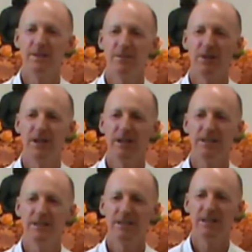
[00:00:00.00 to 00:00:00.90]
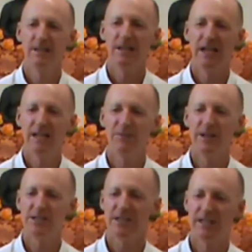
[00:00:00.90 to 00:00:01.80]
right? And
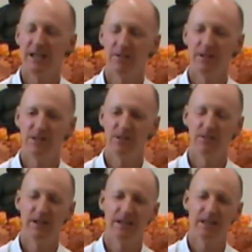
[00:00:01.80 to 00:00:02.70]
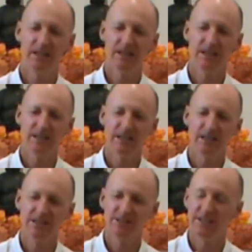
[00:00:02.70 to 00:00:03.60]
eventually go into a
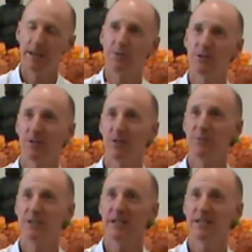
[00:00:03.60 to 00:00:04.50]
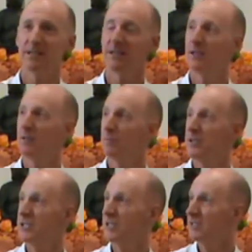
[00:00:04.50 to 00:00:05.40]
conceptual object,
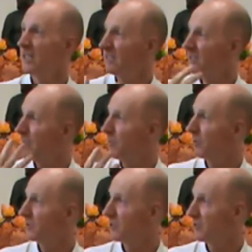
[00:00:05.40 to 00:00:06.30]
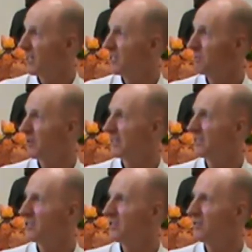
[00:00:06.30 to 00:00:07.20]
which is in deep concentration
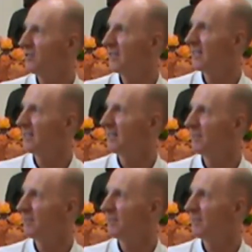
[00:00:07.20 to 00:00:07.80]
practice, you do that.